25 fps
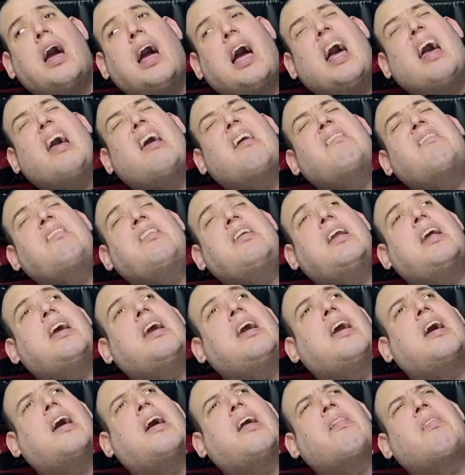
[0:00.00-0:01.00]

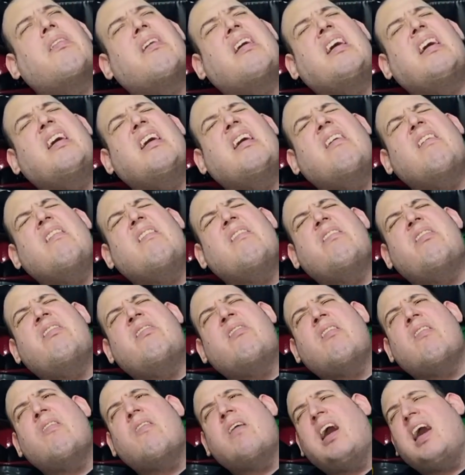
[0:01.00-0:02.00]
Actually, I think you can
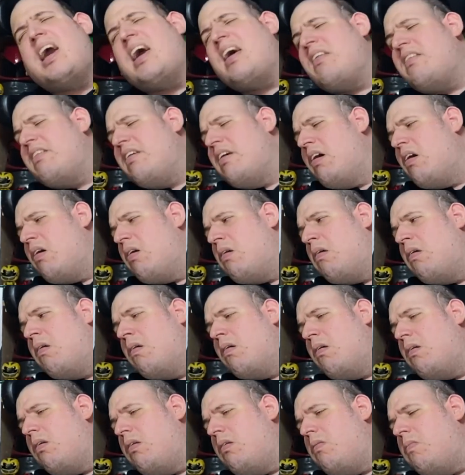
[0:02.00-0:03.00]
still get it
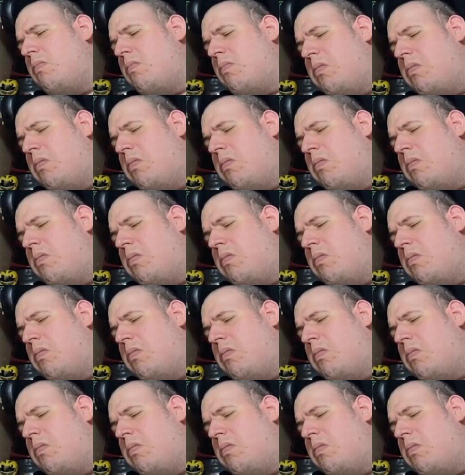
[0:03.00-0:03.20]
on